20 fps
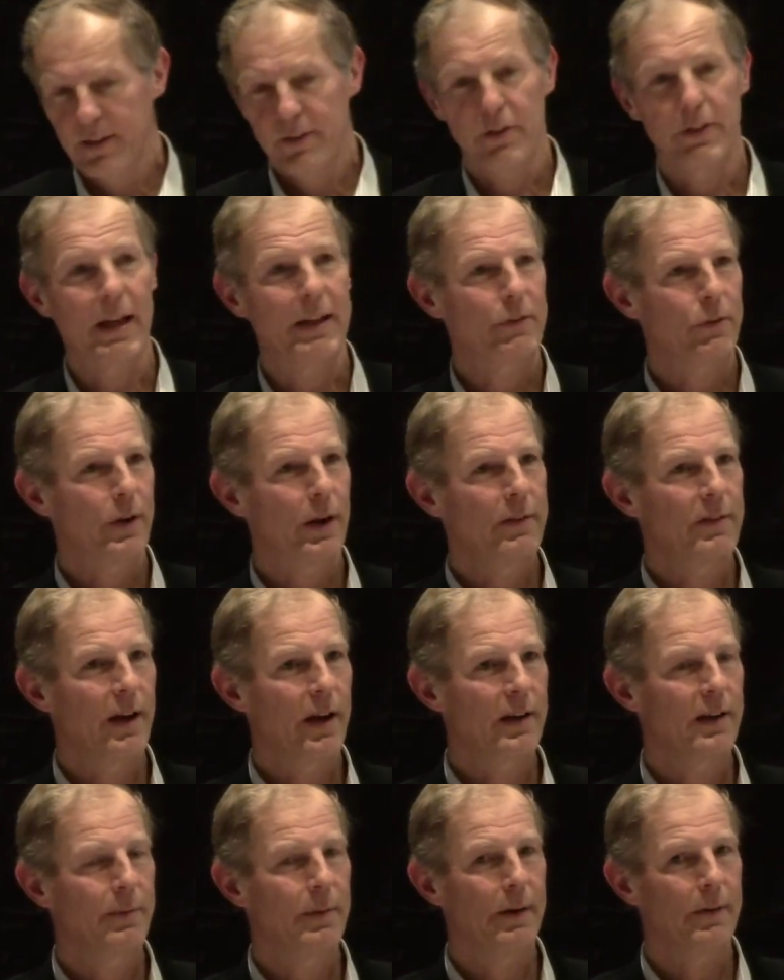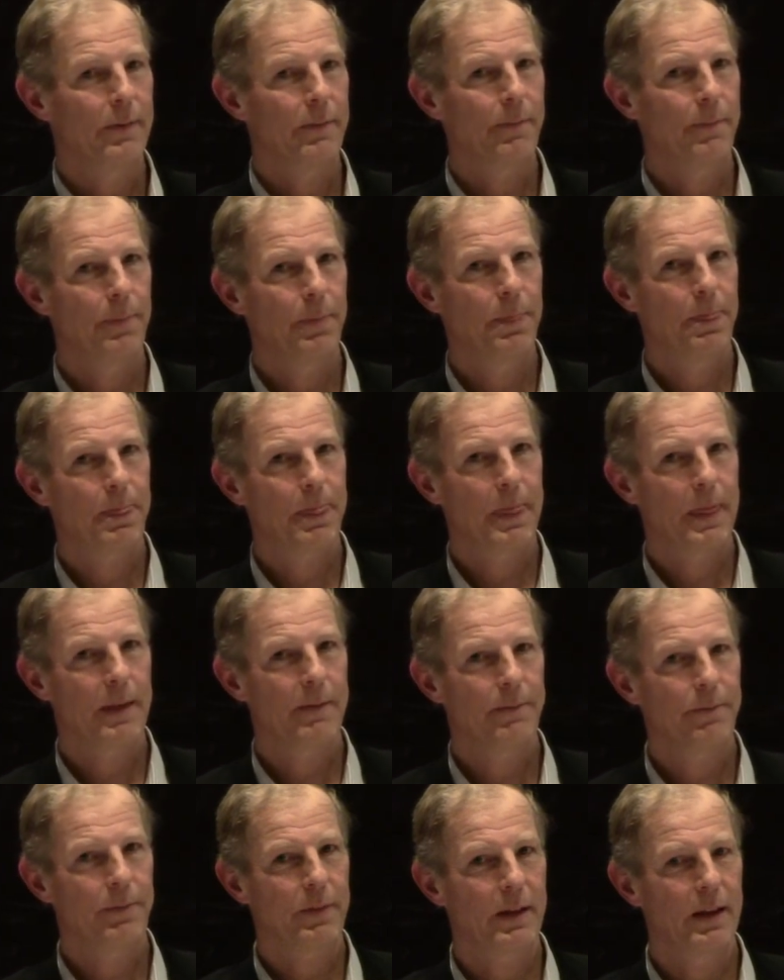So that's what I'm talking about.
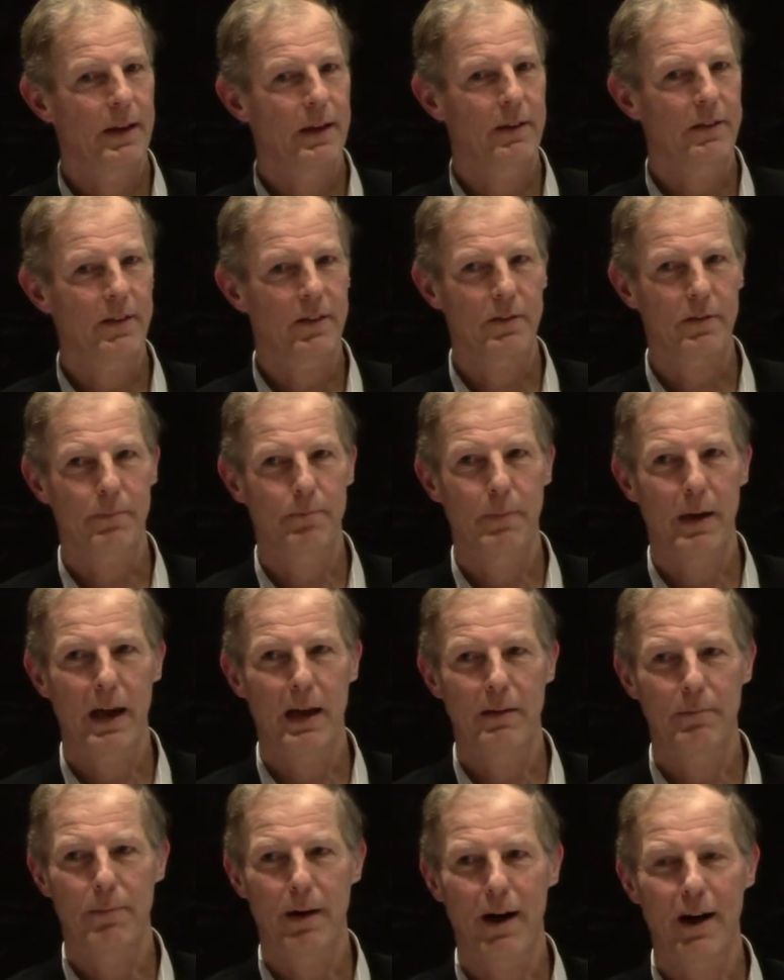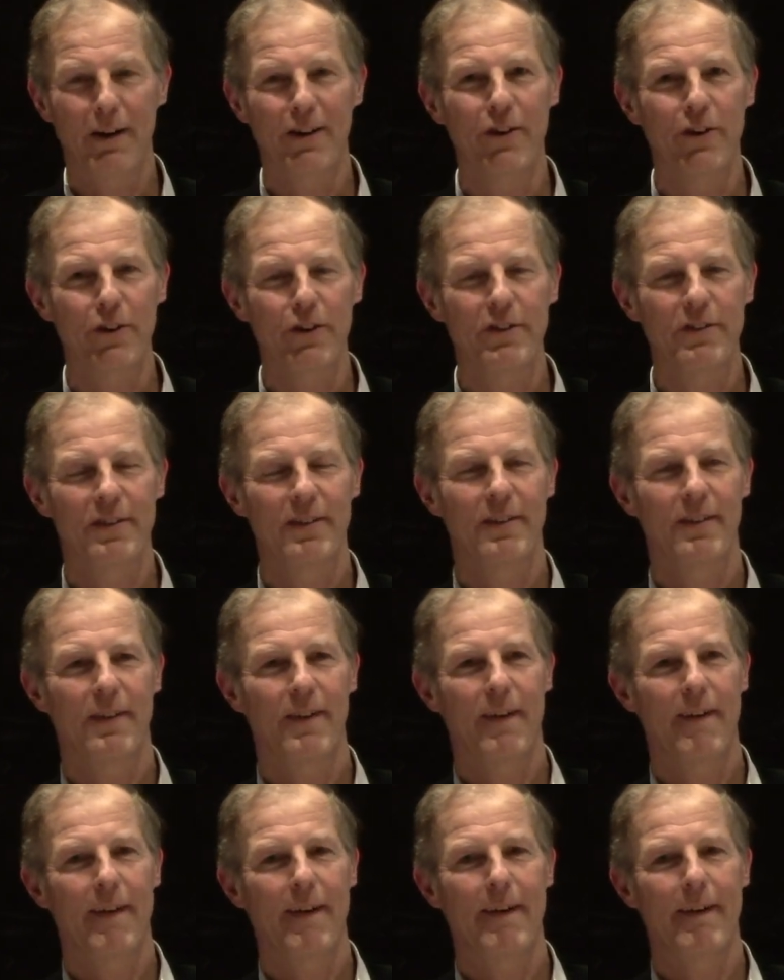And it just mind boggles
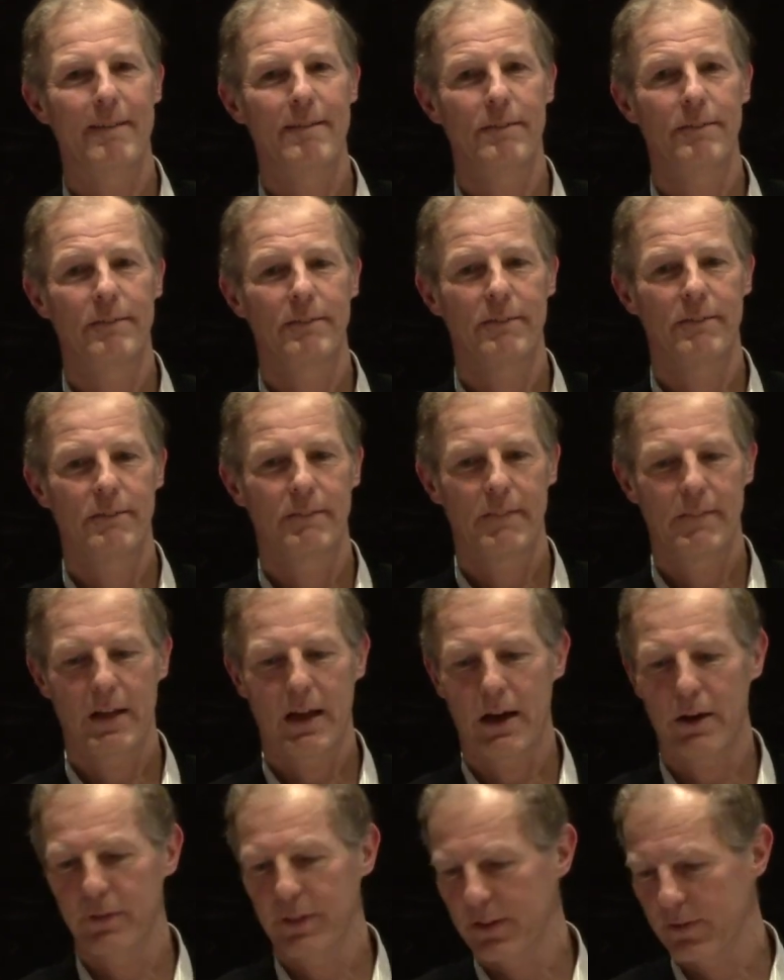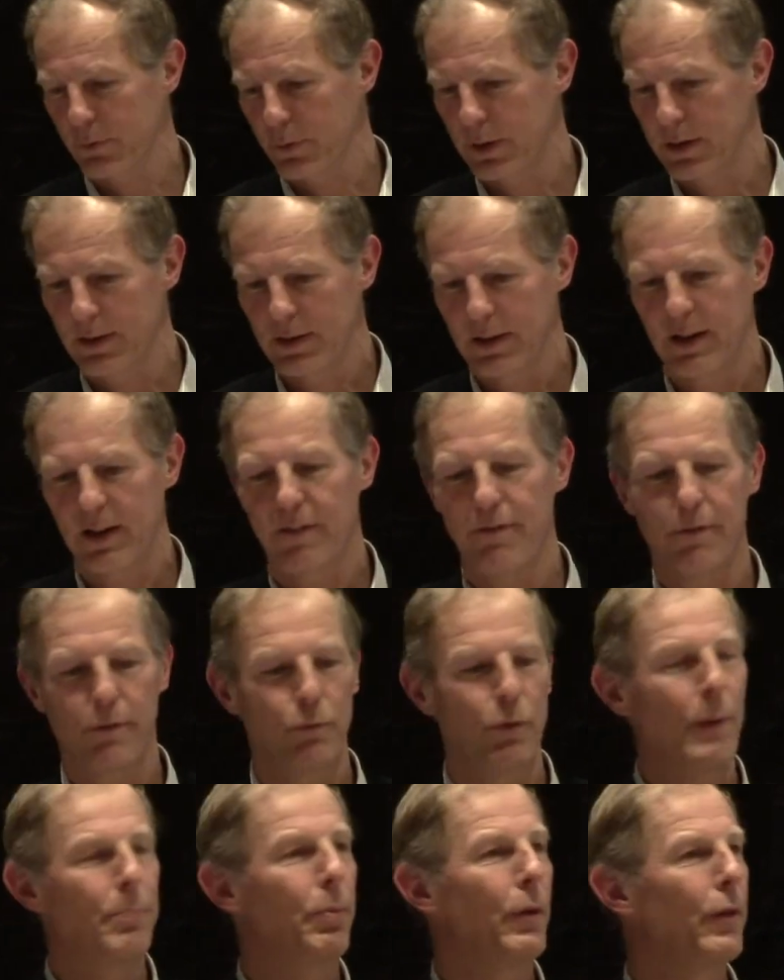um, how this would
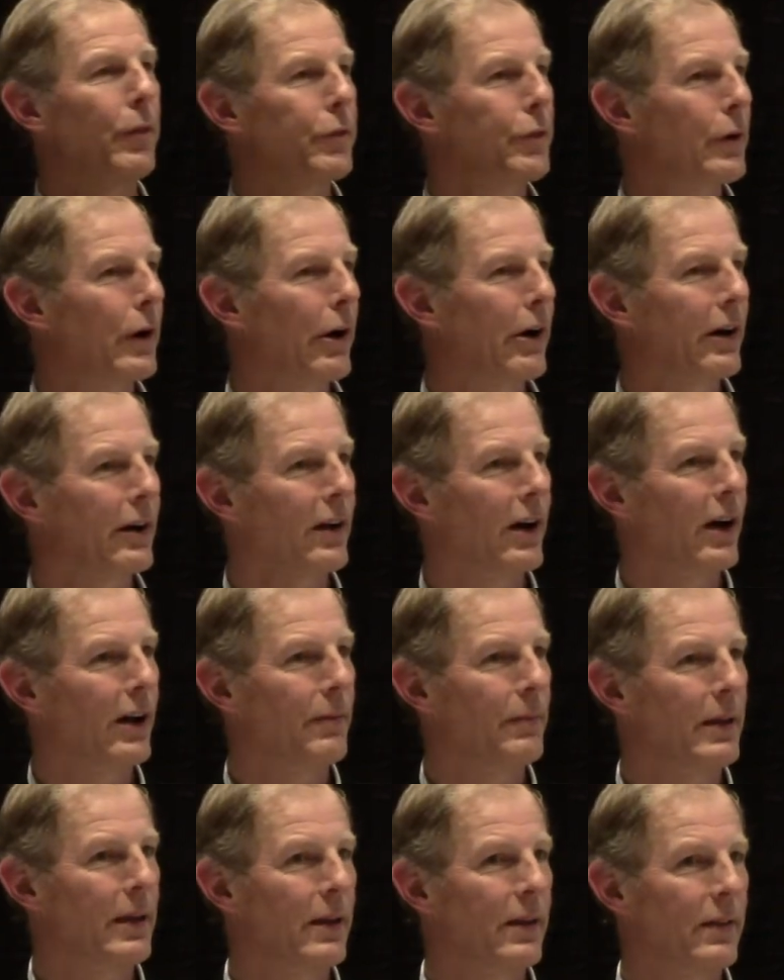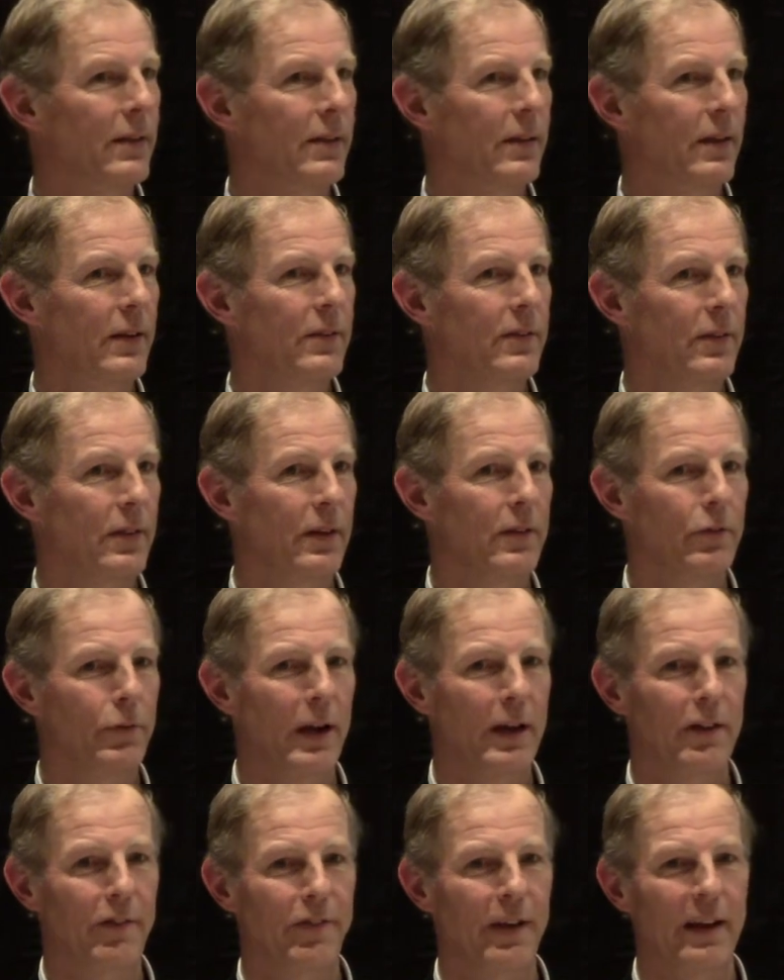ripple through our economy. It, it's, it's
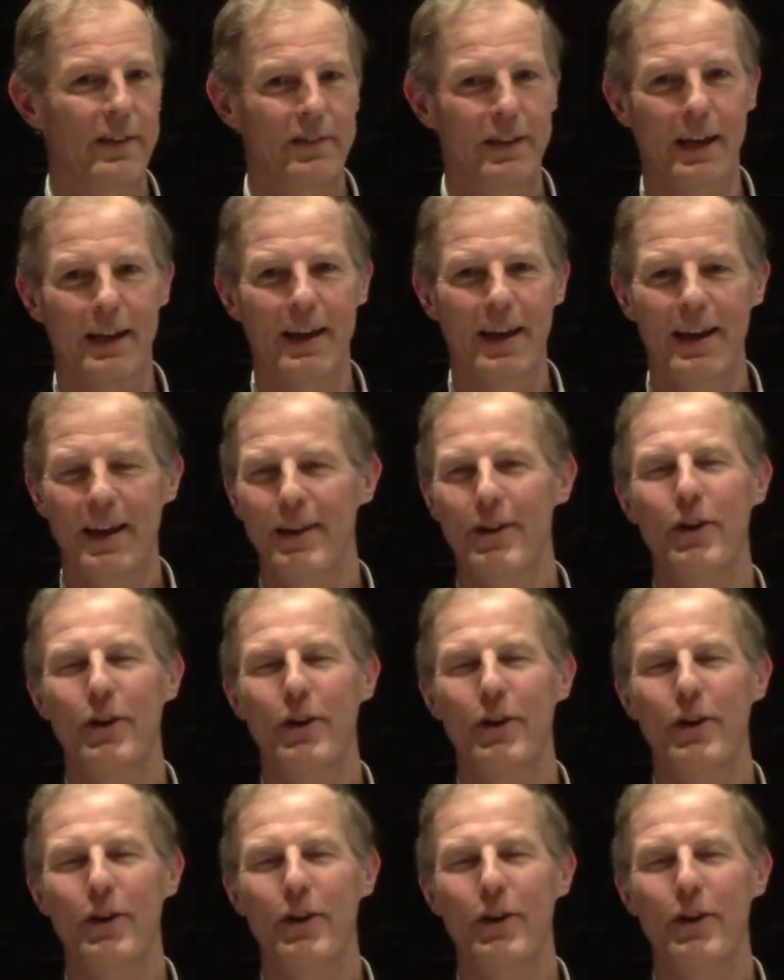rather fascinating.